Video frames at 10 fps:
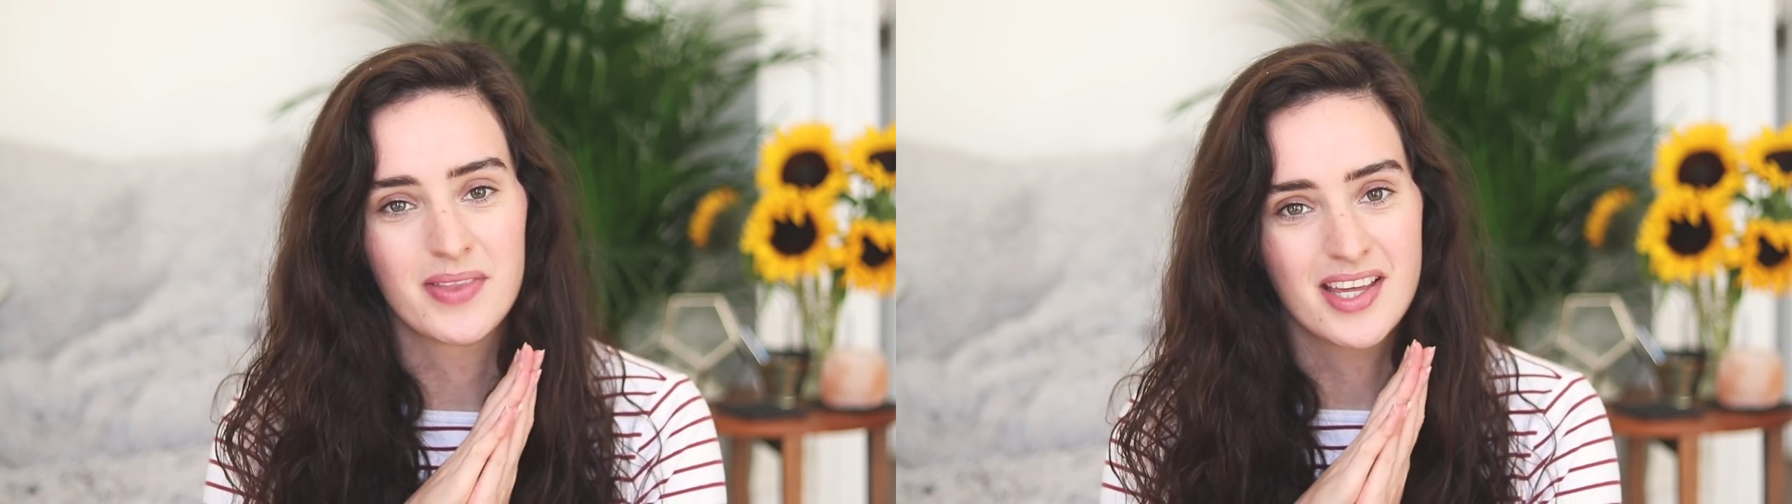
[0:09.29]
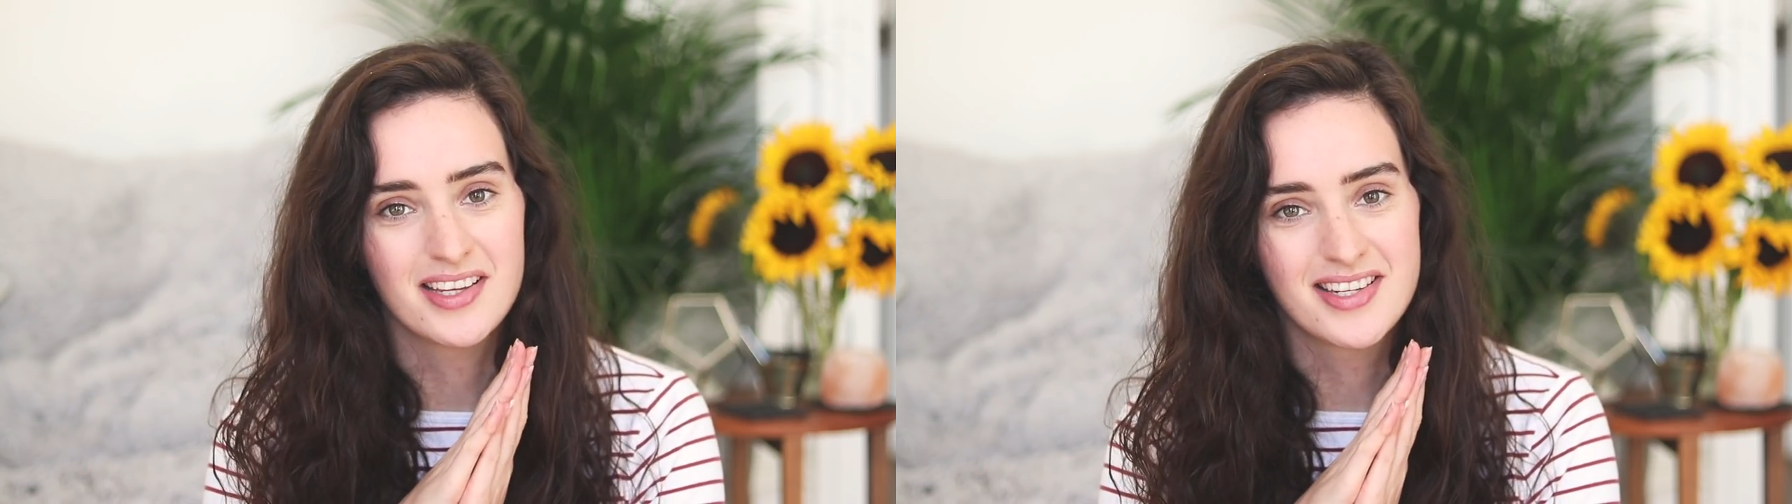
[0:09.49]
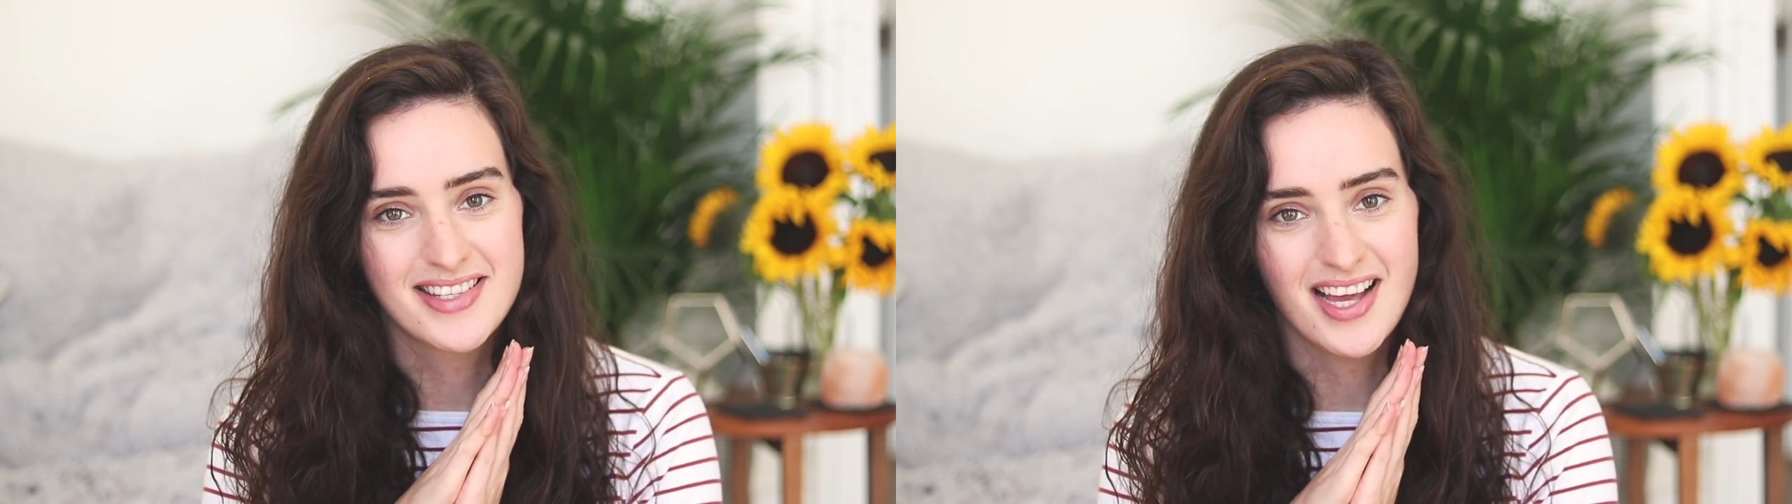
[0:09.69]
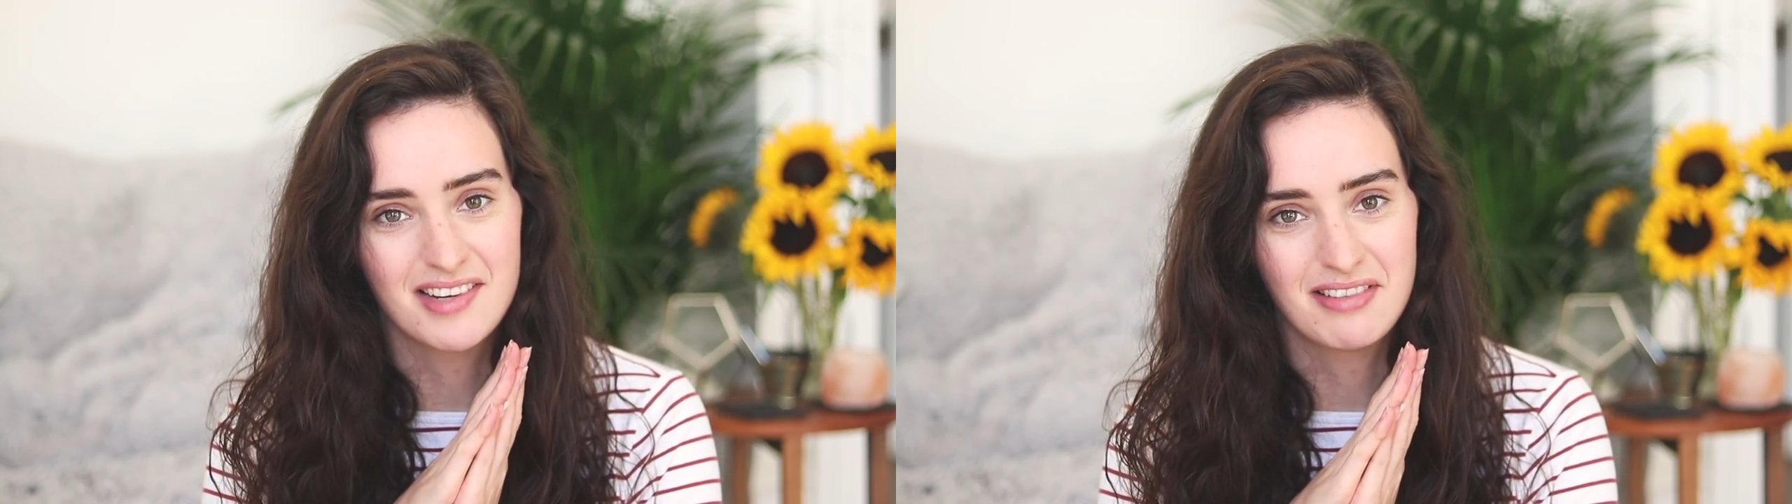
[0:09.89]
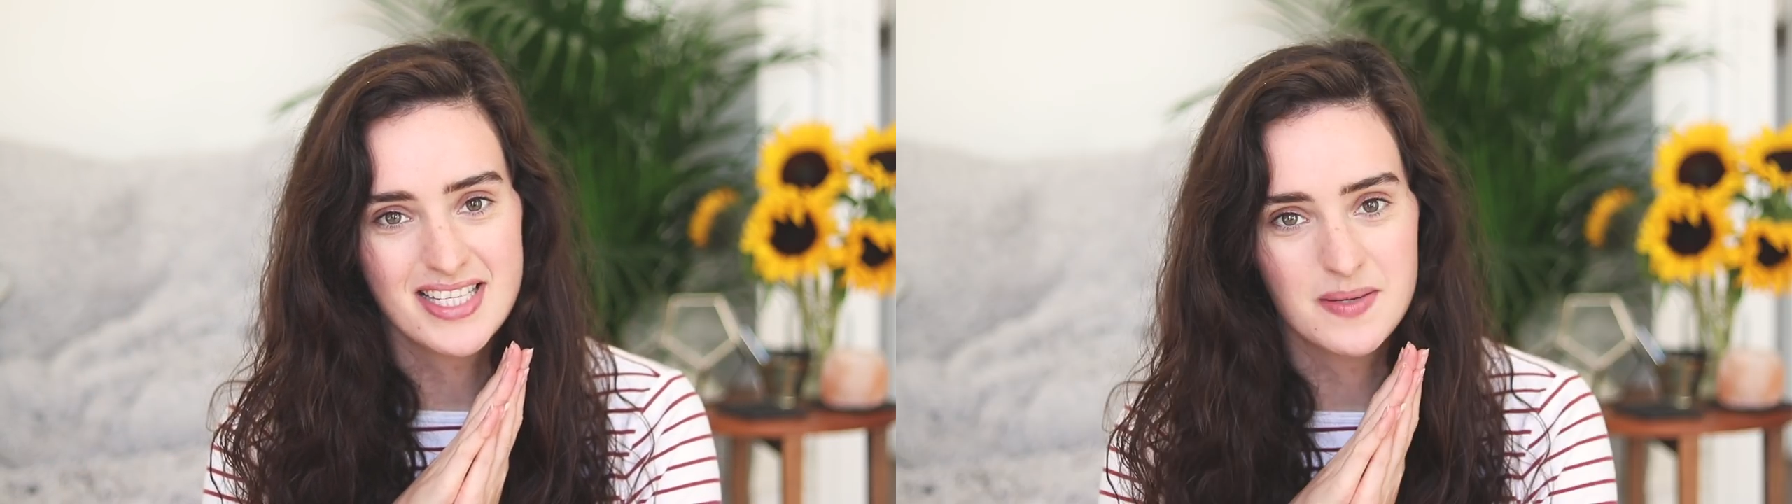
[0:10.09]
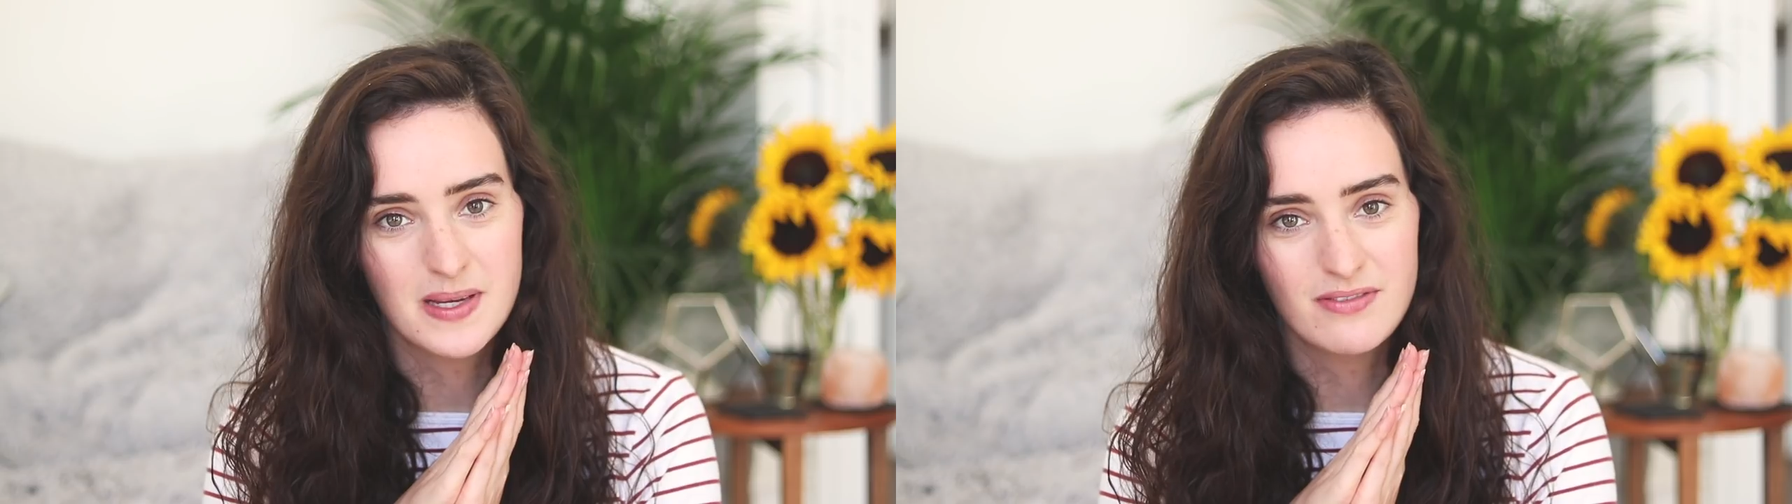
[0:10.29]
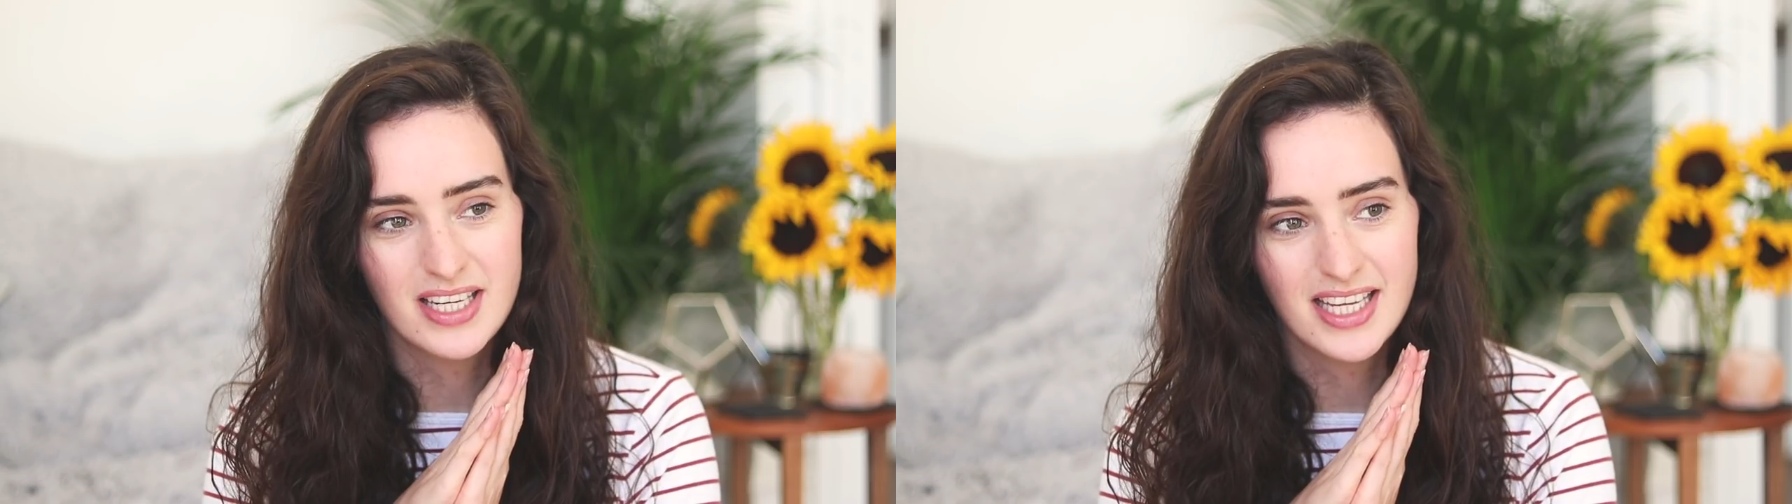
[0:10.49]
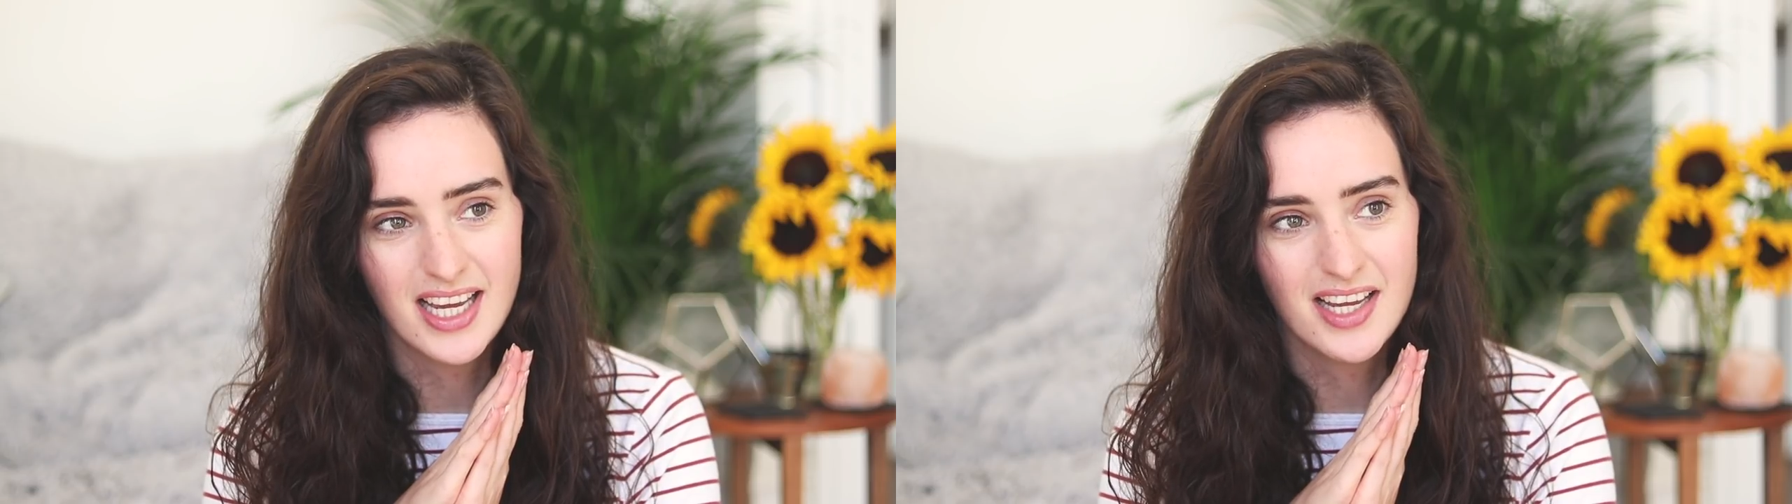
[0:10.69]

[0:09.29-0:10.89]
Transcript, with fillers: with a dessert recipe video.